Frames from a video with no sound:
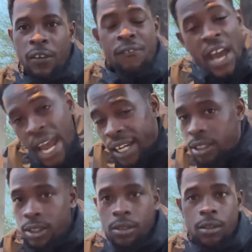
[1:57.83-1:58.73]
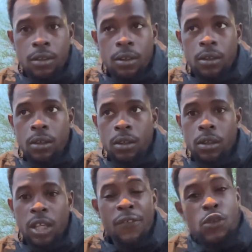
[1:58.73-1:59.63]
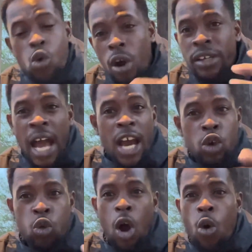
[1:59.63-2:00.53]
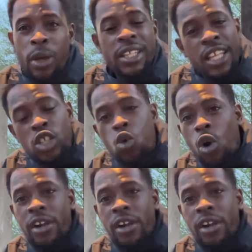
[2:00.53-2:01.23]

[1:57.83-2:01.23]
Facts. If you are not growing, then you are